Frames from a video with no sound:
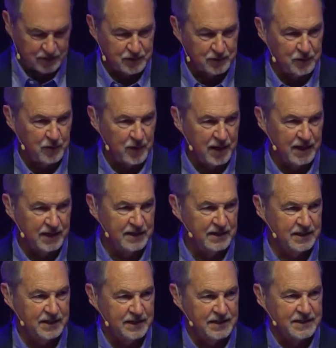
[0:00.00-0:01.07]
We're doing well
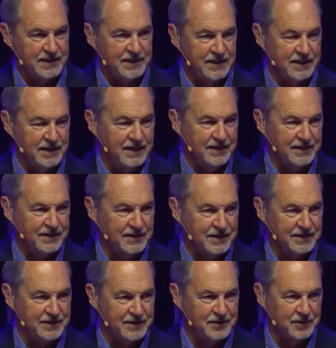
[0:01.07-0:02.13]
in, in Sydney. Uh,
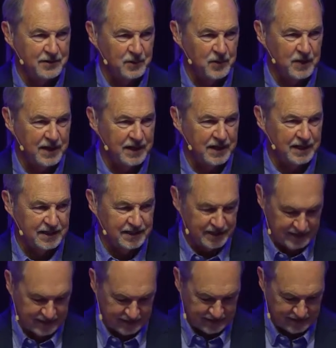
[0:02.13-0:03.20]
things are going well, and uh,